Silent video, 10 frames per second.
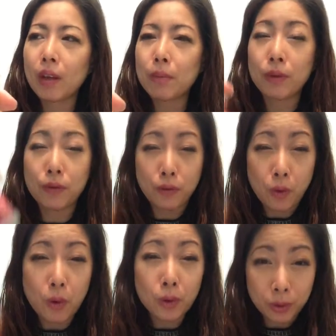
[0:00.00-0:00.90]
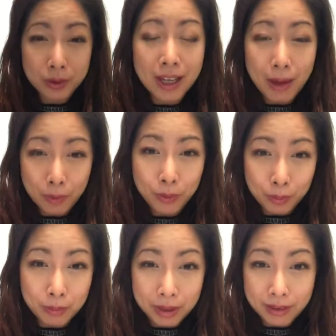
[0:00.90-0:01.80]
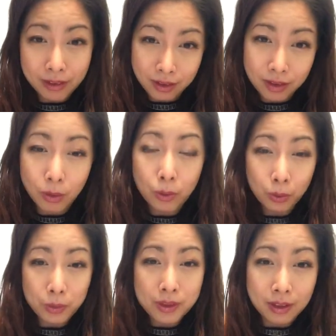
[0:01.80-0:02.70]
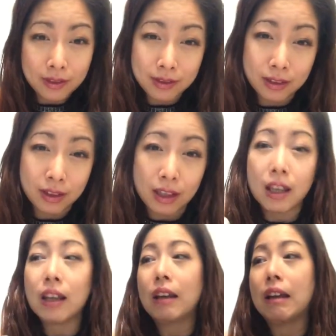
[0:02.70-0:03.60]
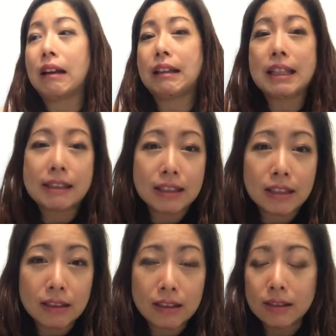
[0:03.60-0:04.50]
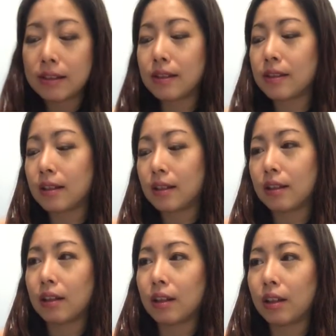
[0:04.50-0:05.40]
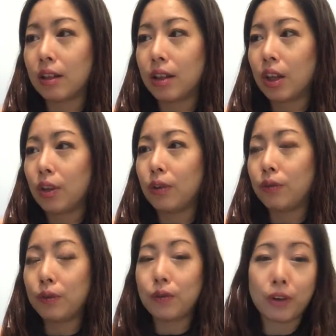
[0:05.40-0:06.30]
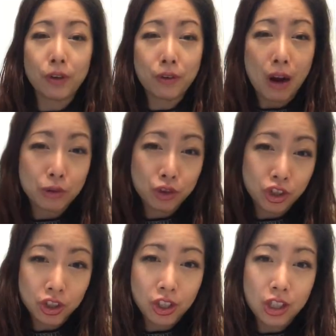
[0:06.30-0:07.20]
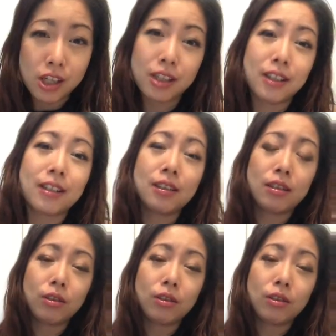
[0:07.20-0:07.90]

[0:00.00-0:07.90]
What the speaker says: before your time of the month, all those things like uneasiness and you feel very grouchy and